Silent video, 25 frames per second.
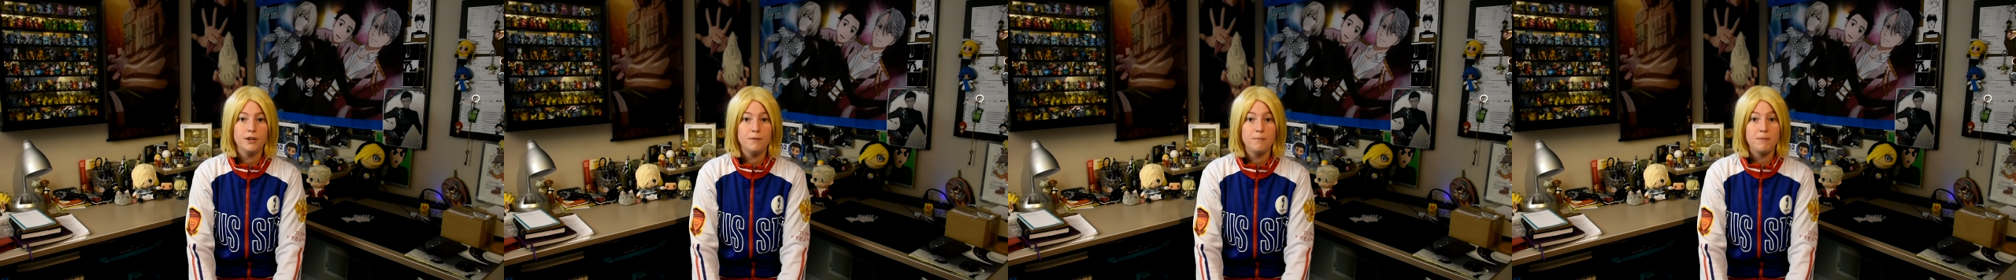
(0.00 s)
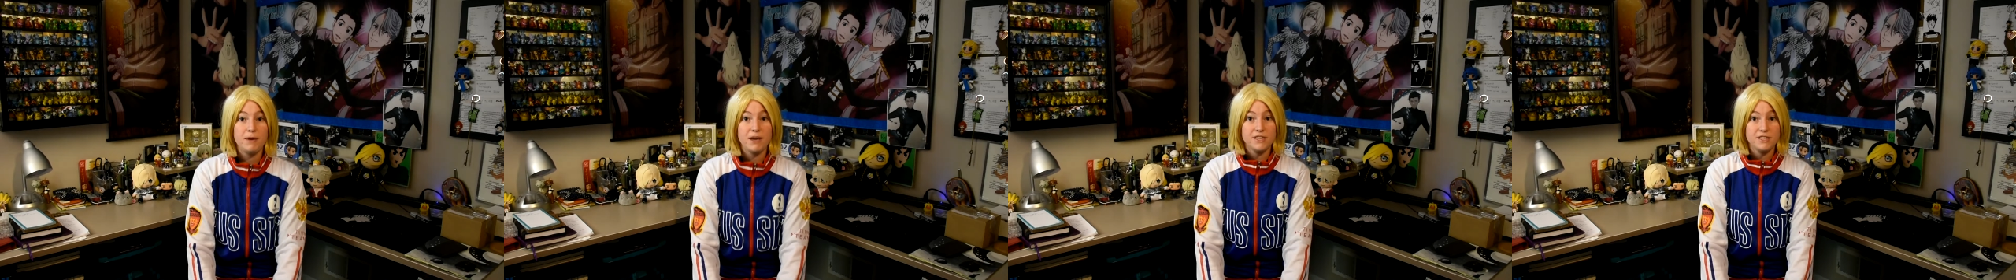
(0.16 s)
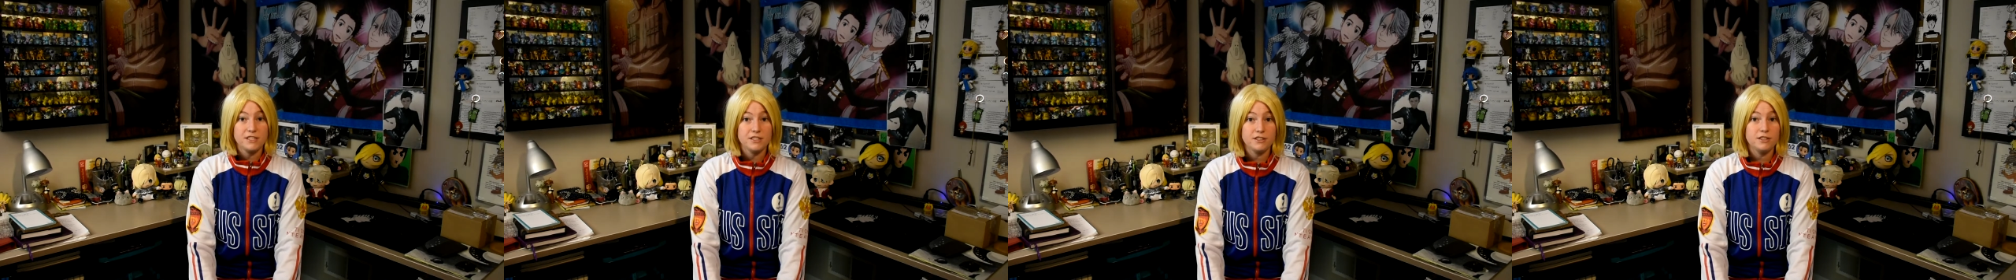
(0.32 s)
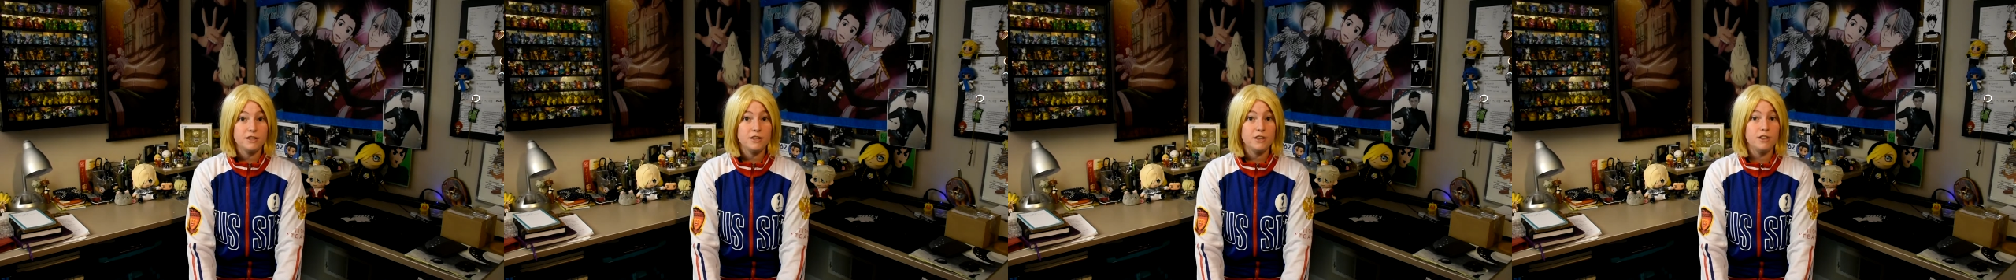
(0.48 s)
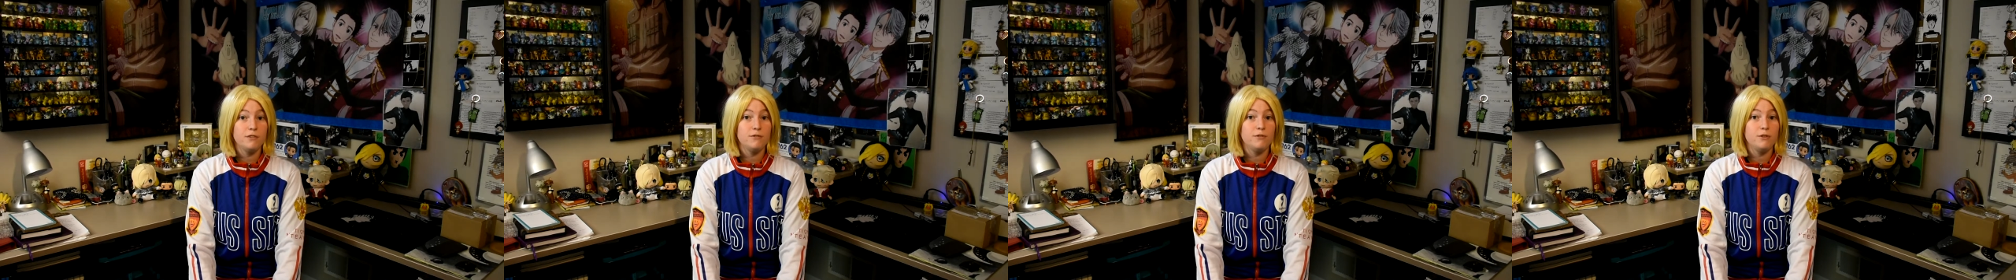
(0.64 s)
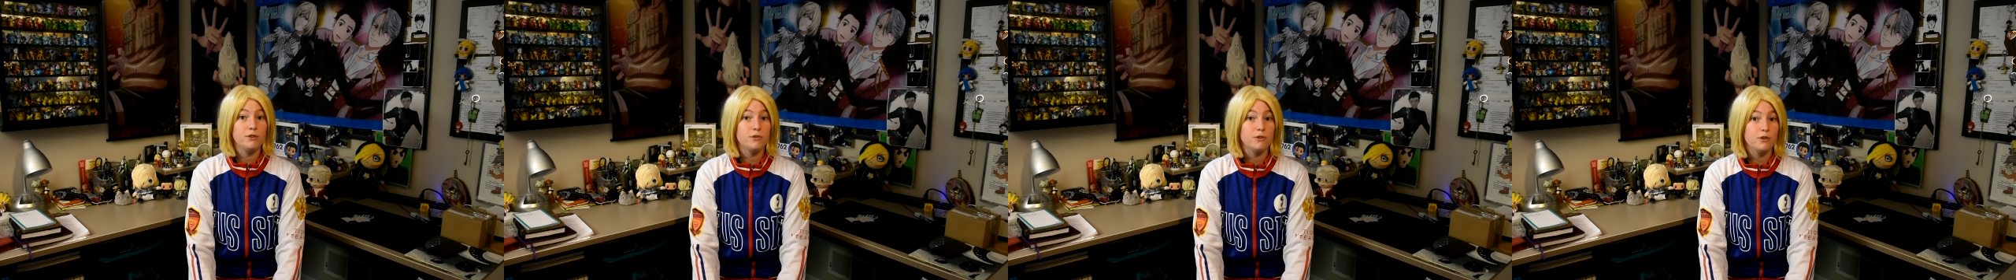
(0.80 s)
Basically,
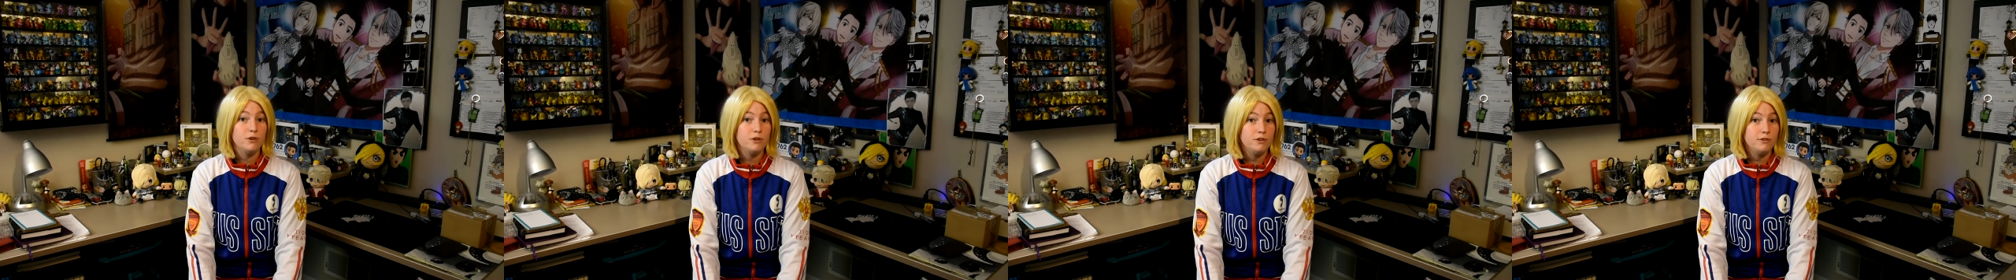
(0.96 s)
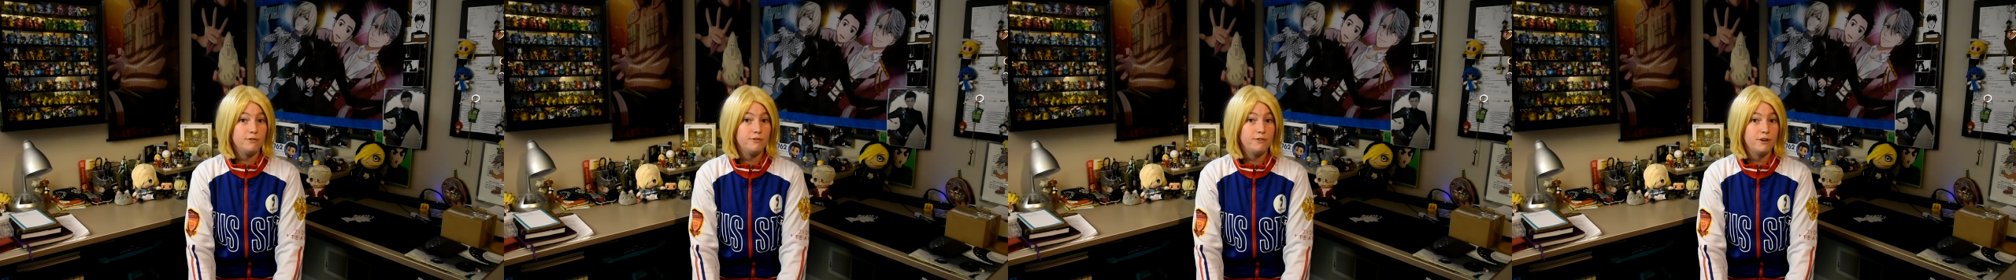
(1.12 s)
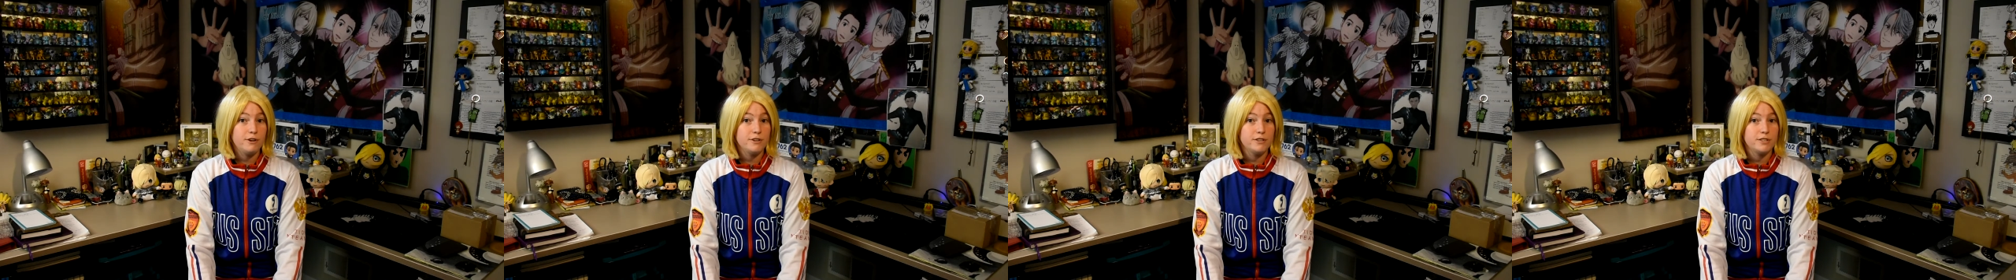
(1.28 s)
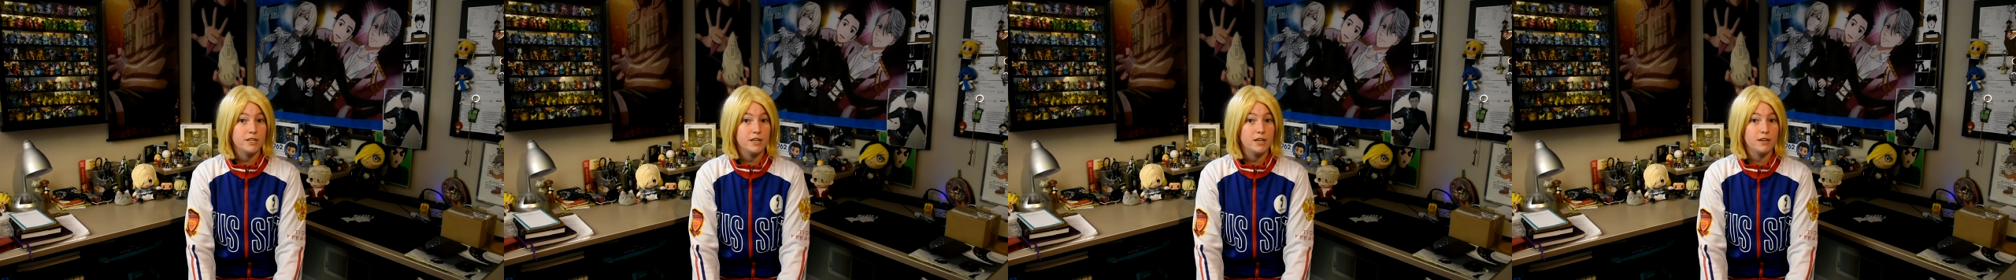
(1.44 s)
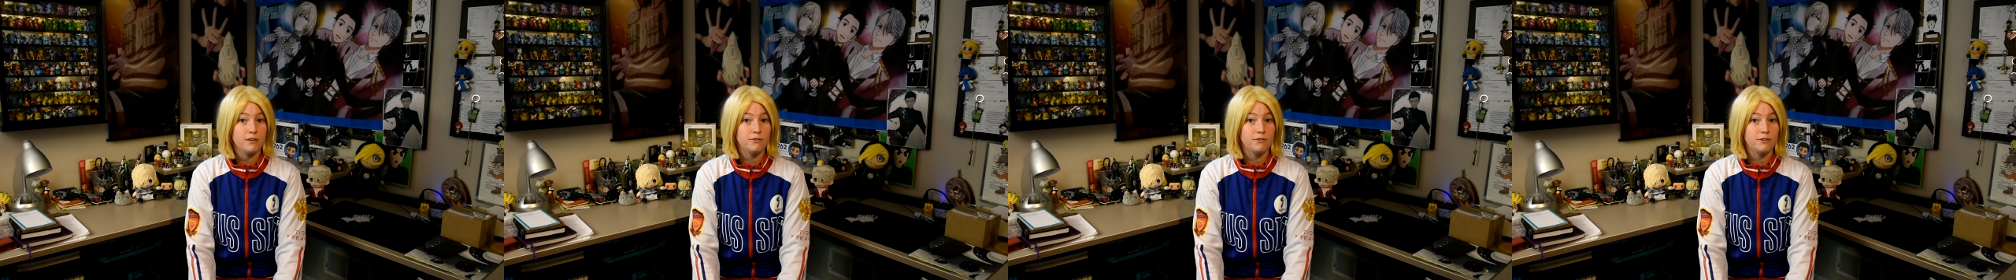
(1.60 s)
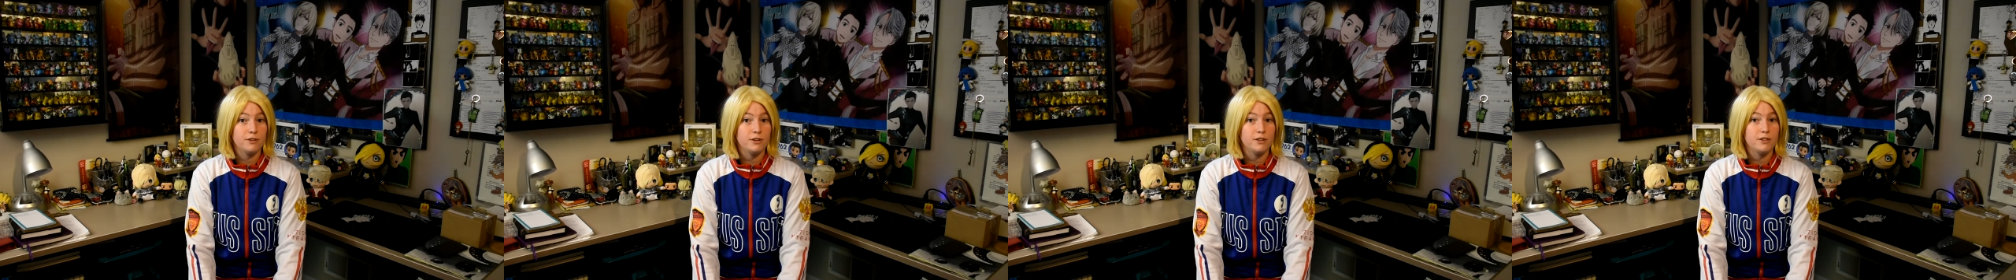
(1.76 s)
if you learn to fall
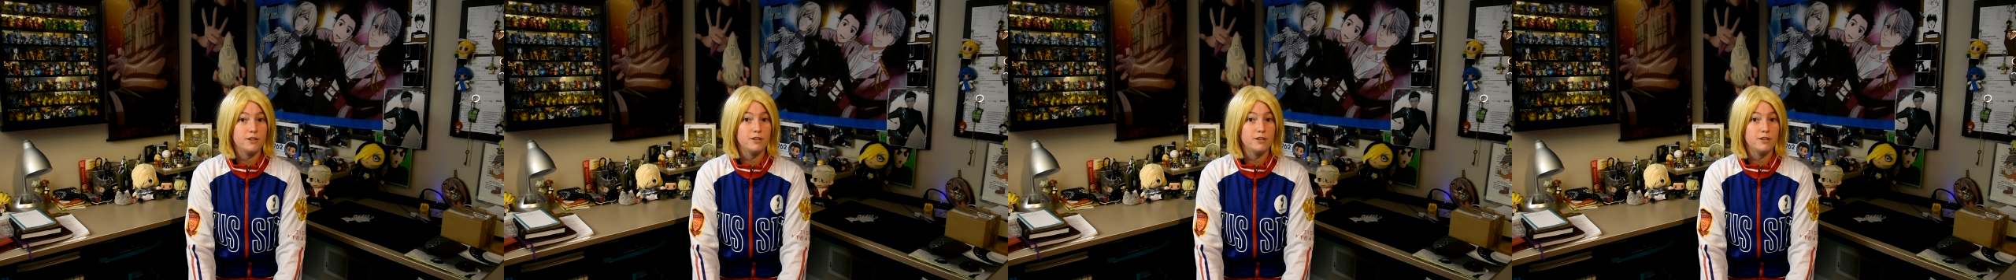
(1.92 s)
safely,